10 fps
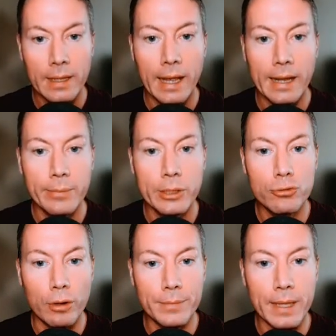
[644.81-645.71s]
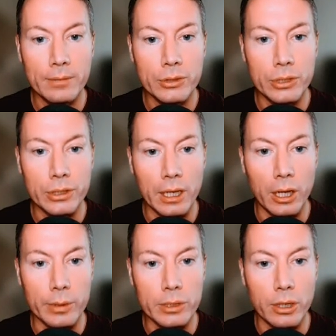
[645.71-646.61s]
and then we drop down to the
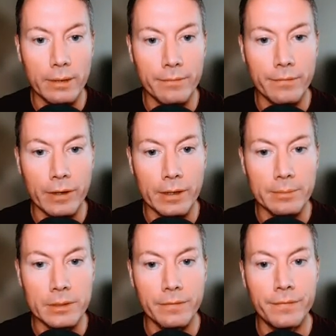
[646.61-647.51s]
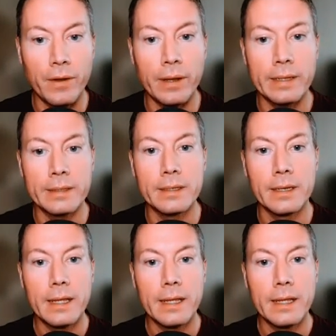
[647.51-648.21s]
lower time frames to find